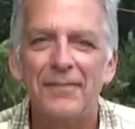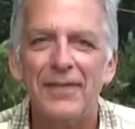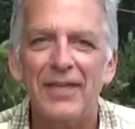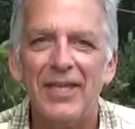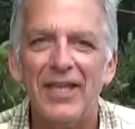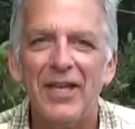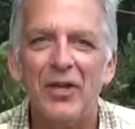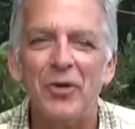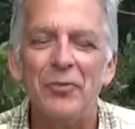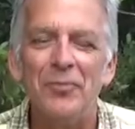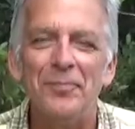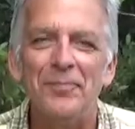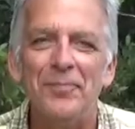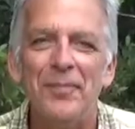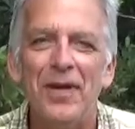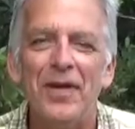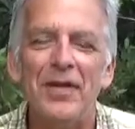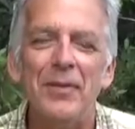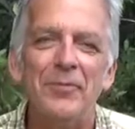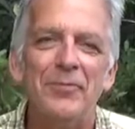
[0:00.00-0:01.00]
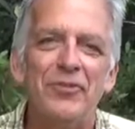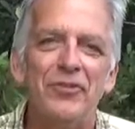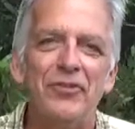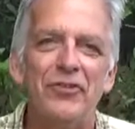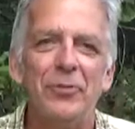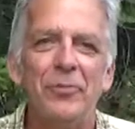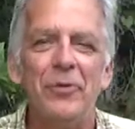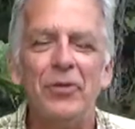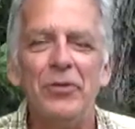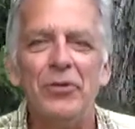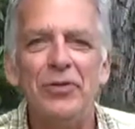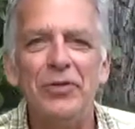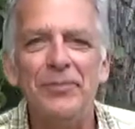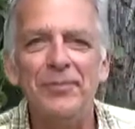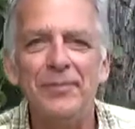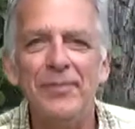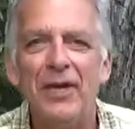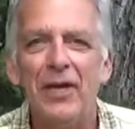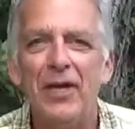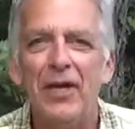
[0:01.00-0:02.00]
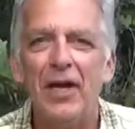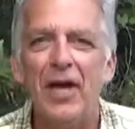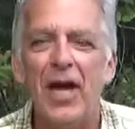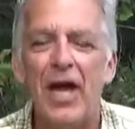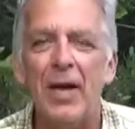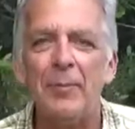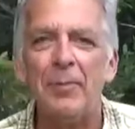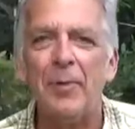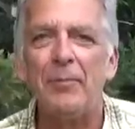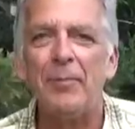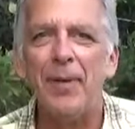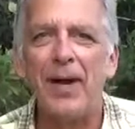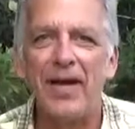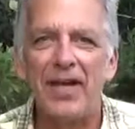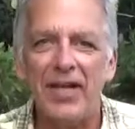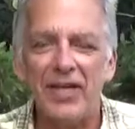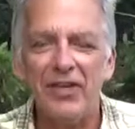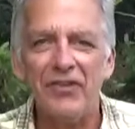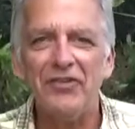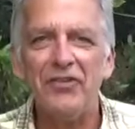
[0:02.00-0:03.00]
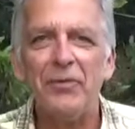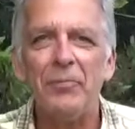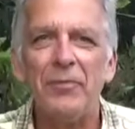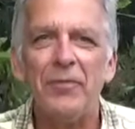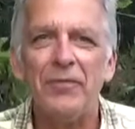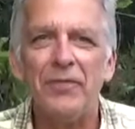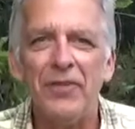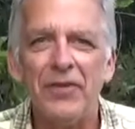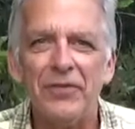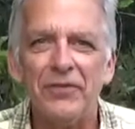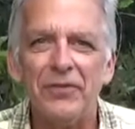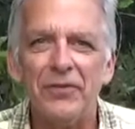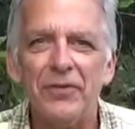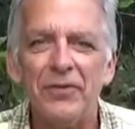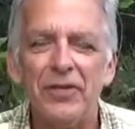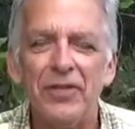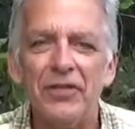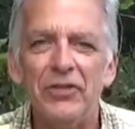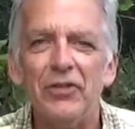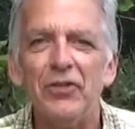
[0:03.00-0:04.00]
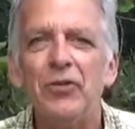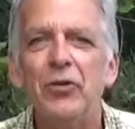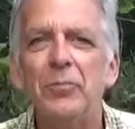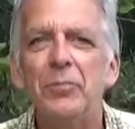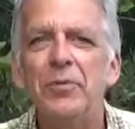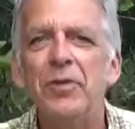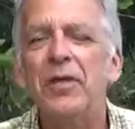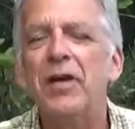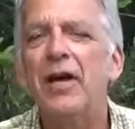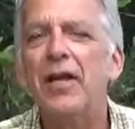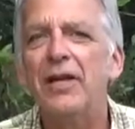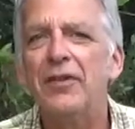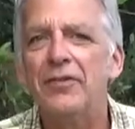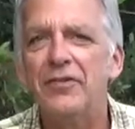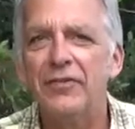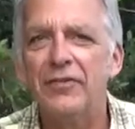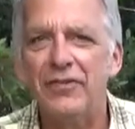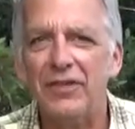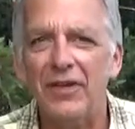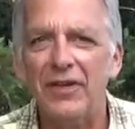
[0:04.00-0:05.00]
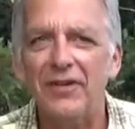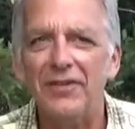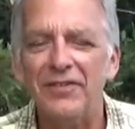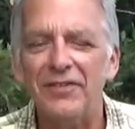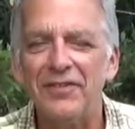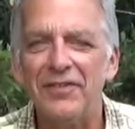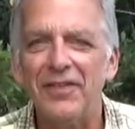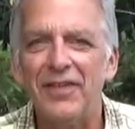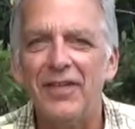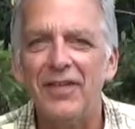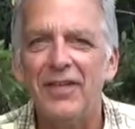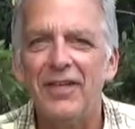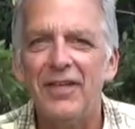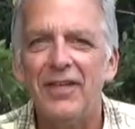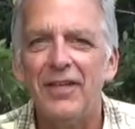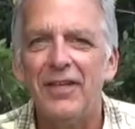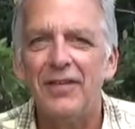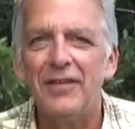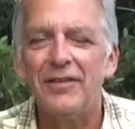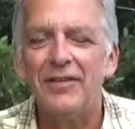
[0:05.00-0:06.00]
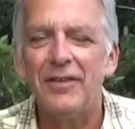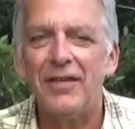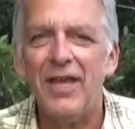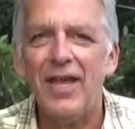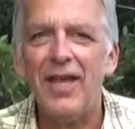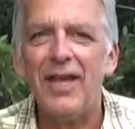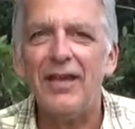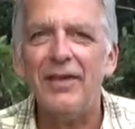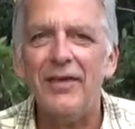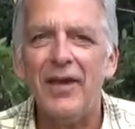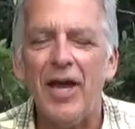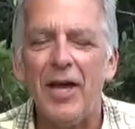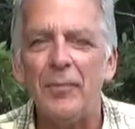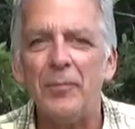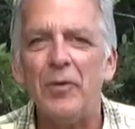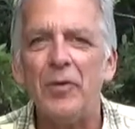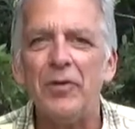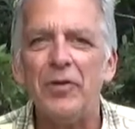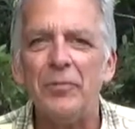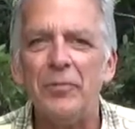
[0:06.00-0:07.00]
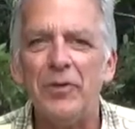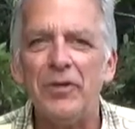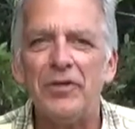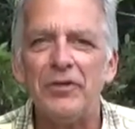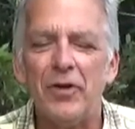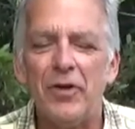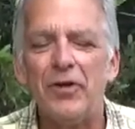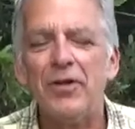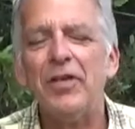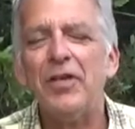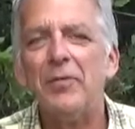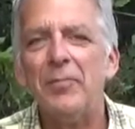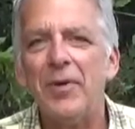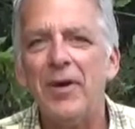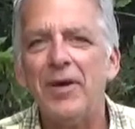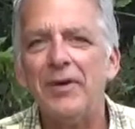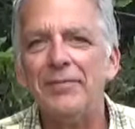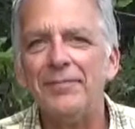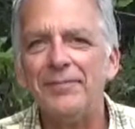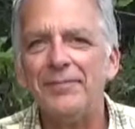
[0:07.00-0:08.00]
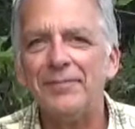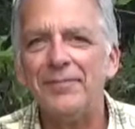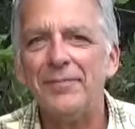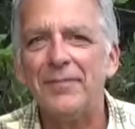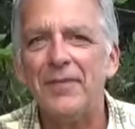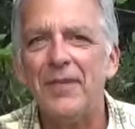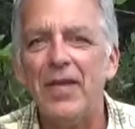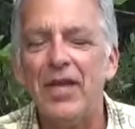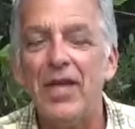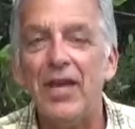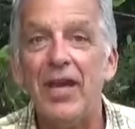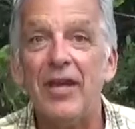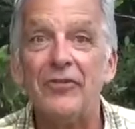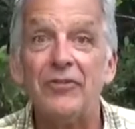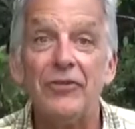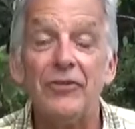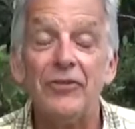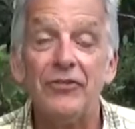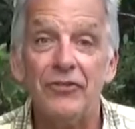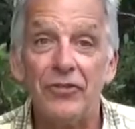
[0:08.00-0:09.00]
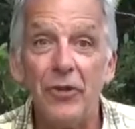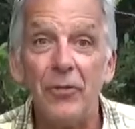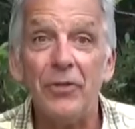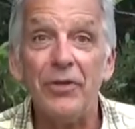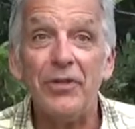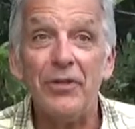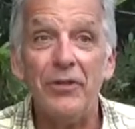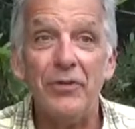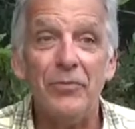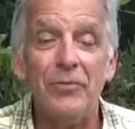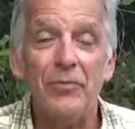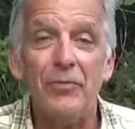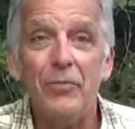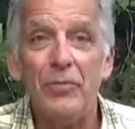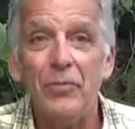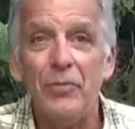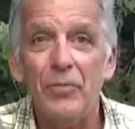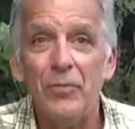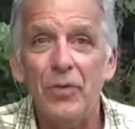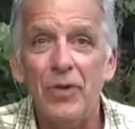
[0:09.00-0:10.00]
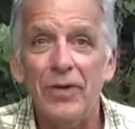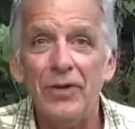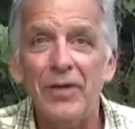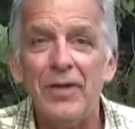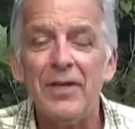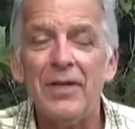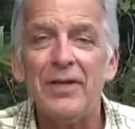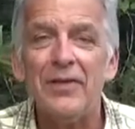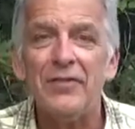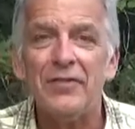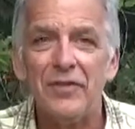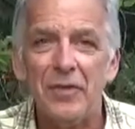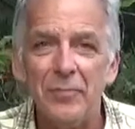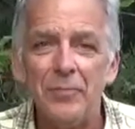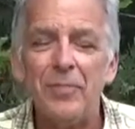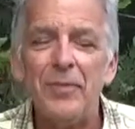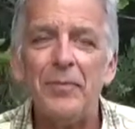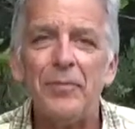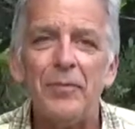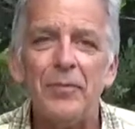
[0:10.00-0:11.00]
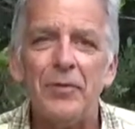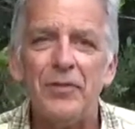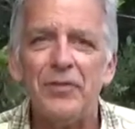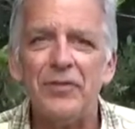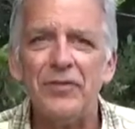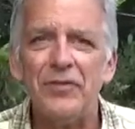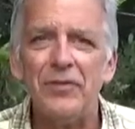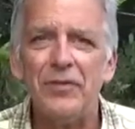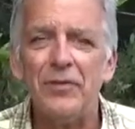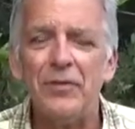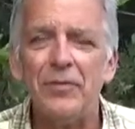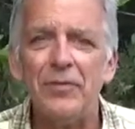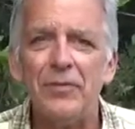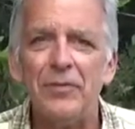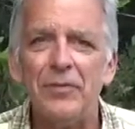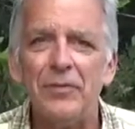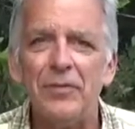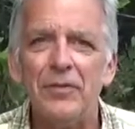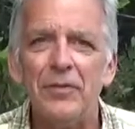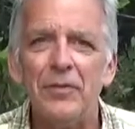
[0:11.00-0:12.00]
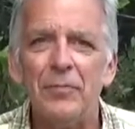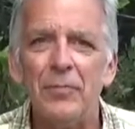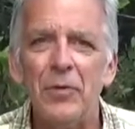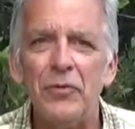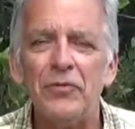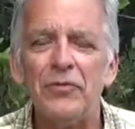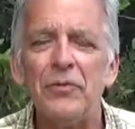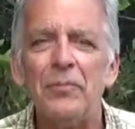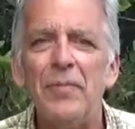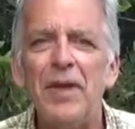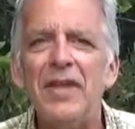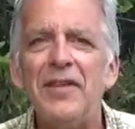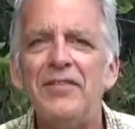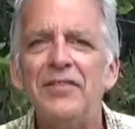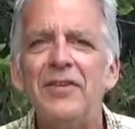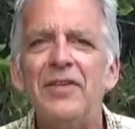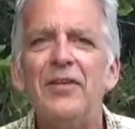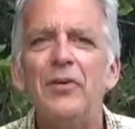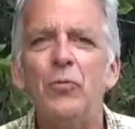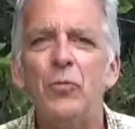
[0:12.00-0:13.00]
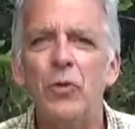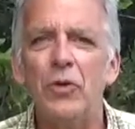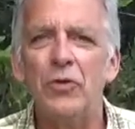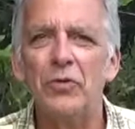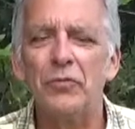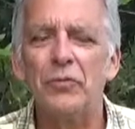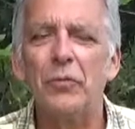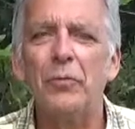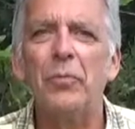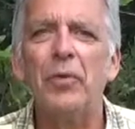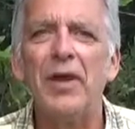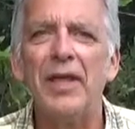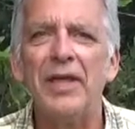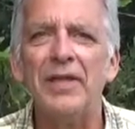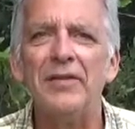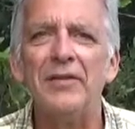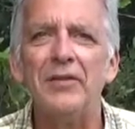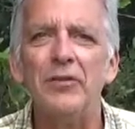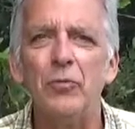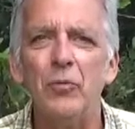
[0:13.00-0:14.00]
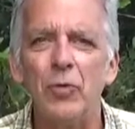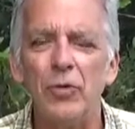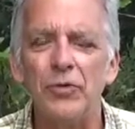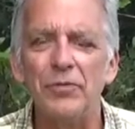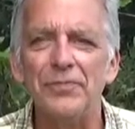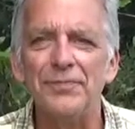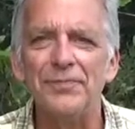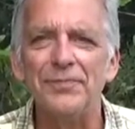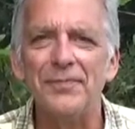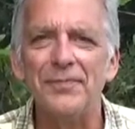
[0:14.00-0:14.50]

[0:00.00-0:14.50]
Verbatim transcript: Hello, my name is Jim Luken. I'm a biology professor in the Gupta College of Science. Today I'm going to be talking about and actually showing you what some people consider the most amazing and wonderful plant in the world.